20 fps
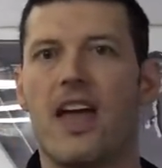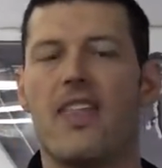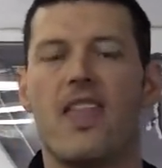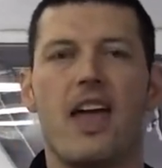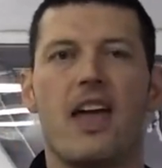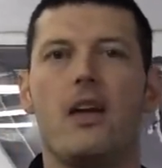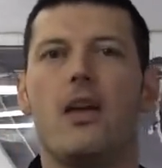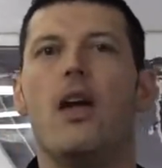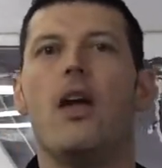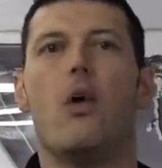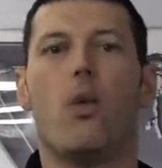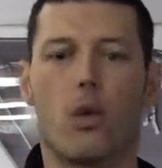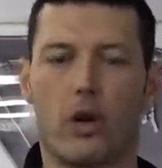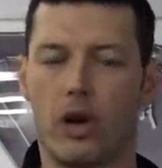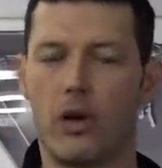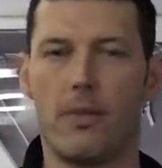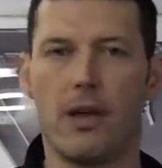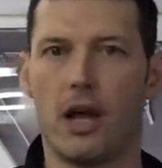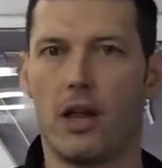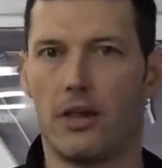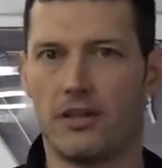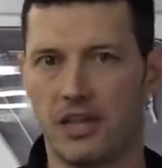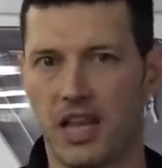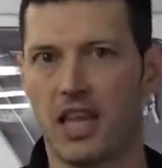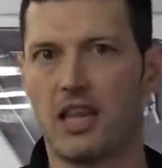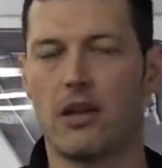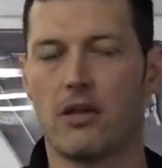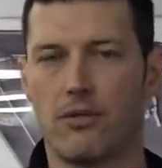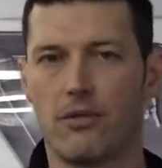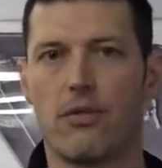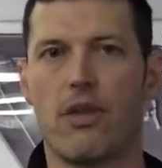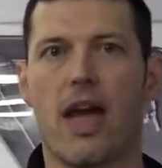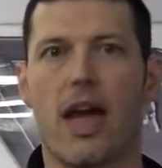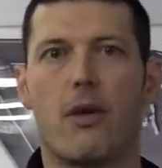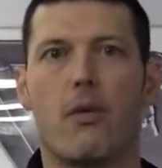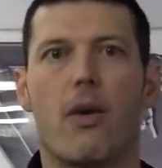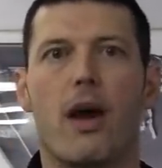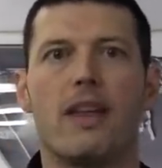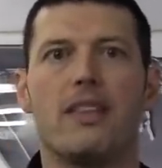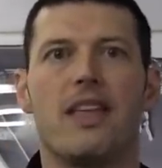And then we're going to be able to take you through
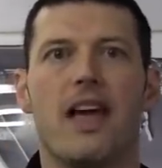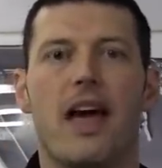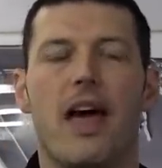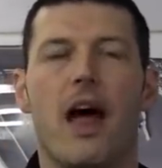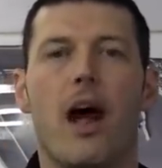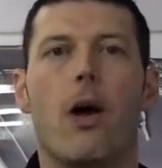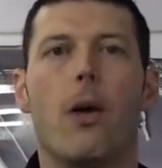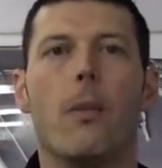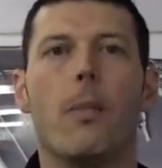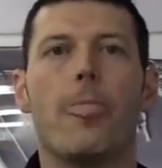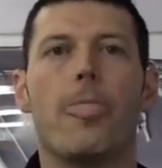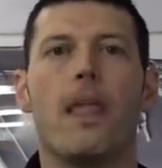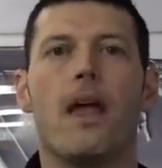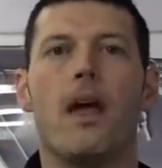that and write that out.